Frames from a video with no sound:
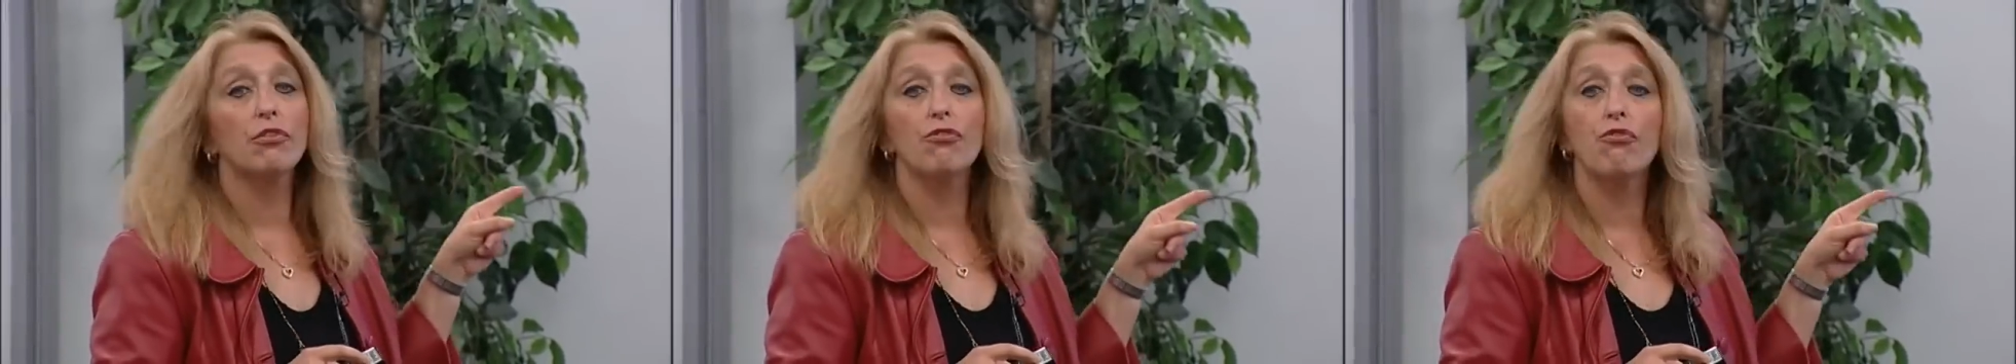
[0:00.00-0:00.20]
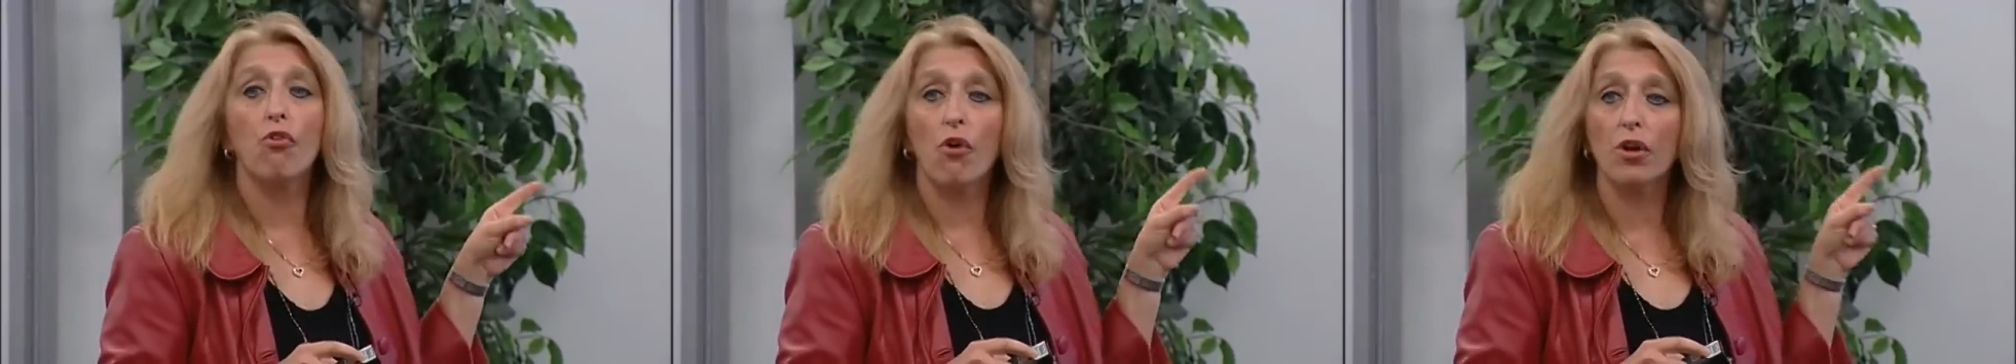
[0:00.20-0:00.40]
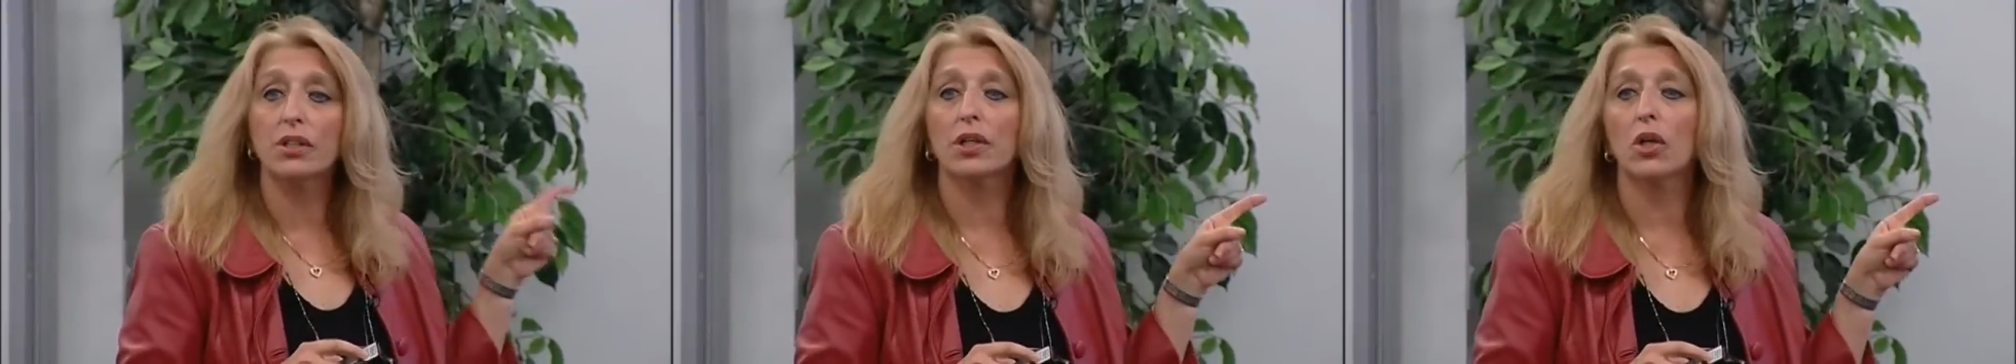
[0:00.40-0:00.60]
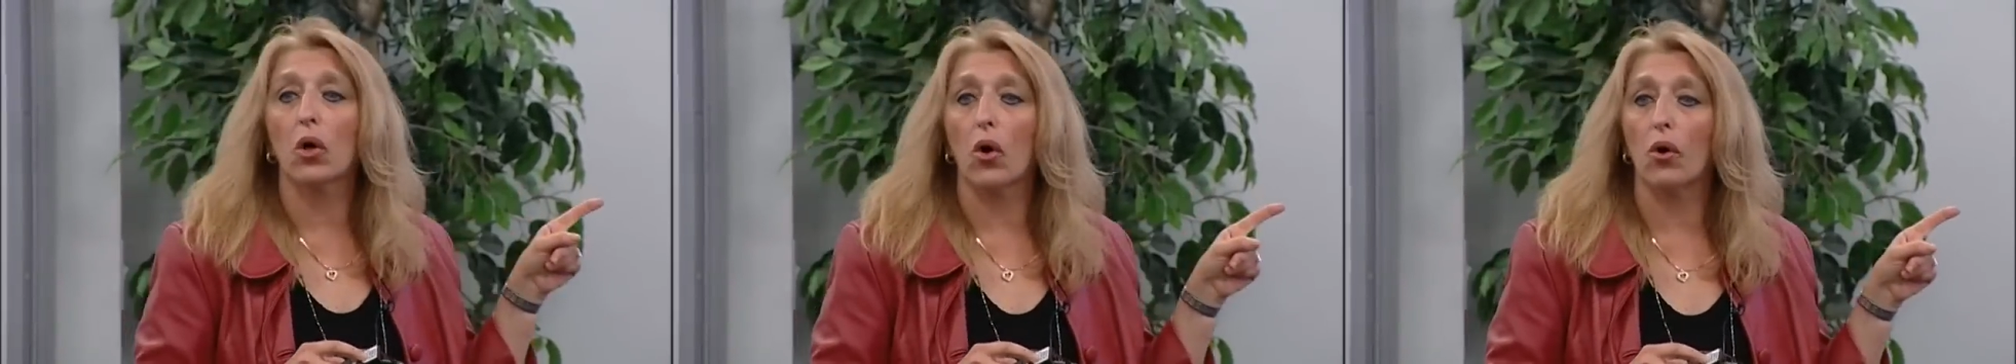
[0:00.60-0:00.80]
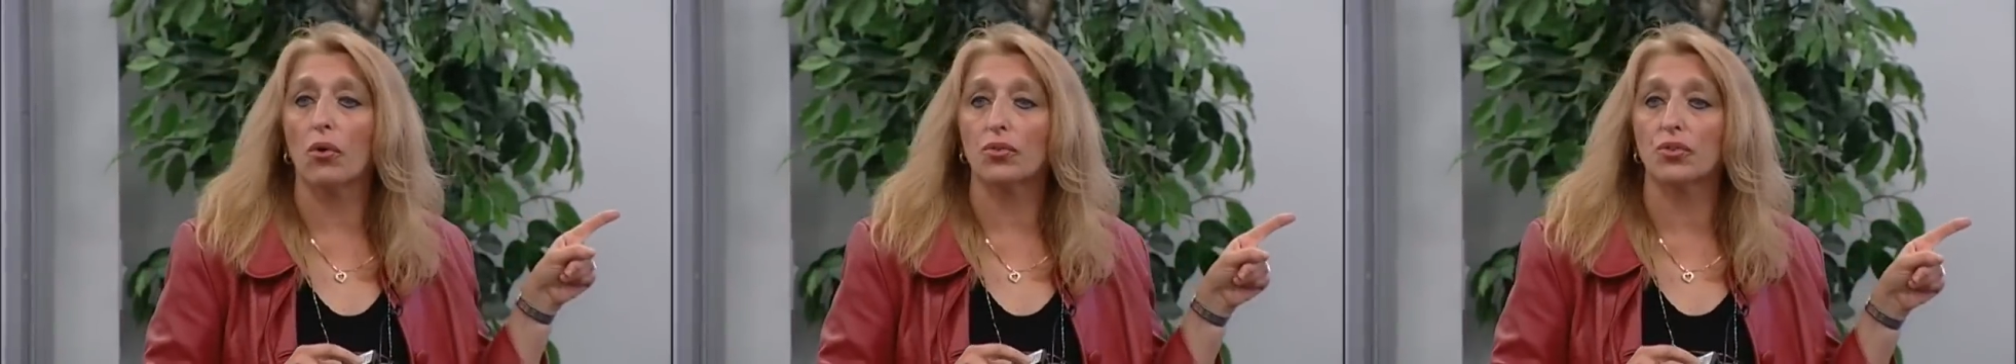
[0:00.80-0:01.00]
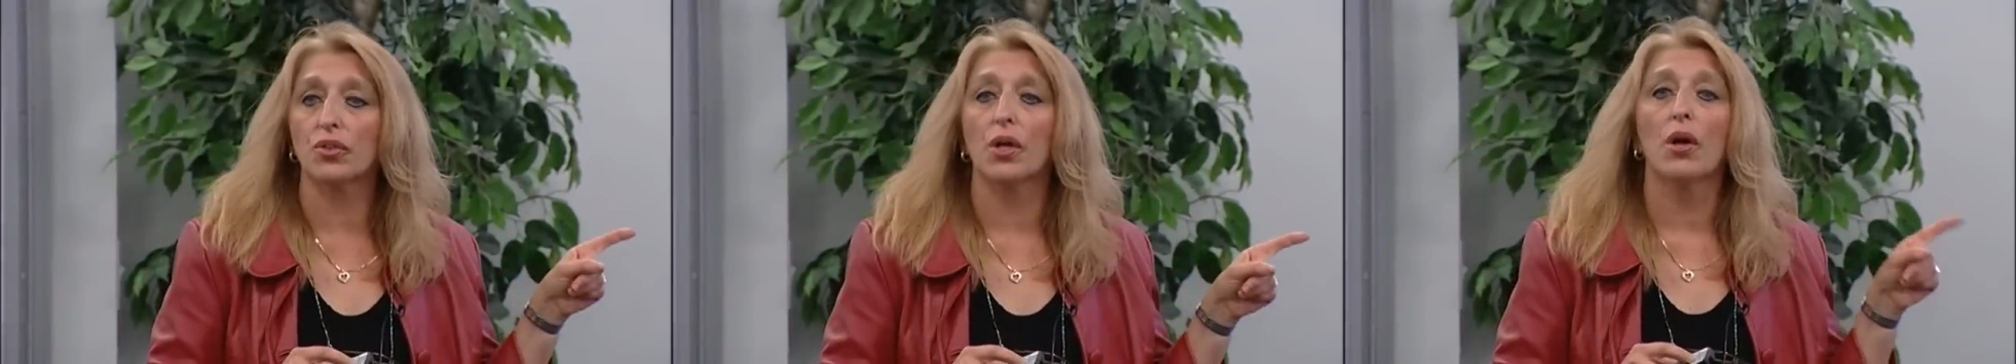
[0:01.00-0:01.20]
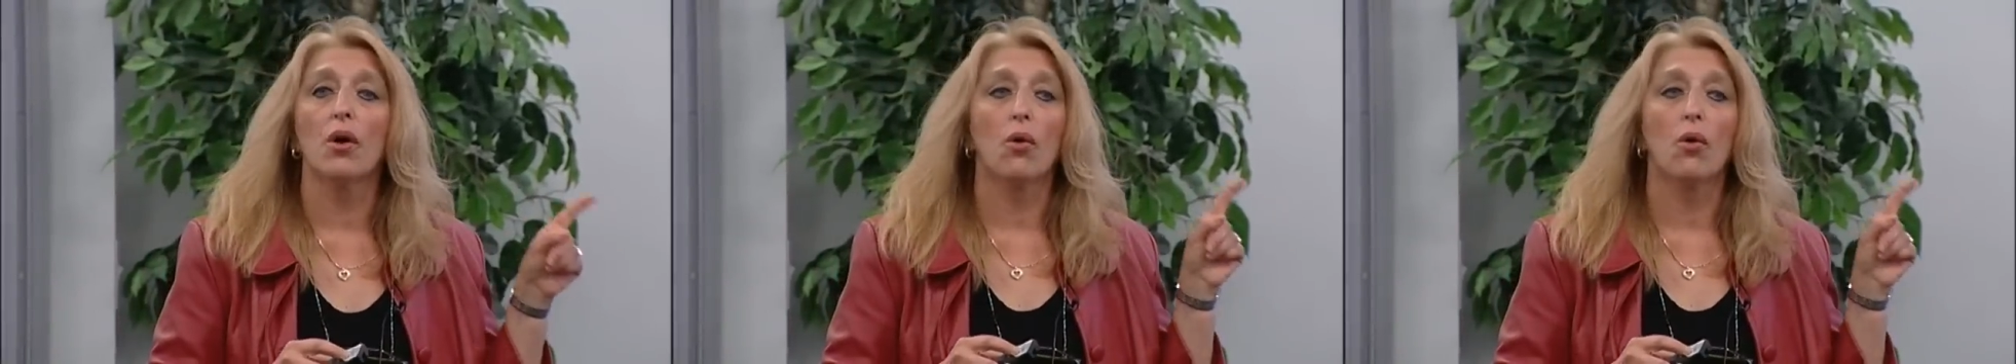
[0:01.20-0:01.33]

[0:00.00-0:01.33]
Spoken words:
for the cause,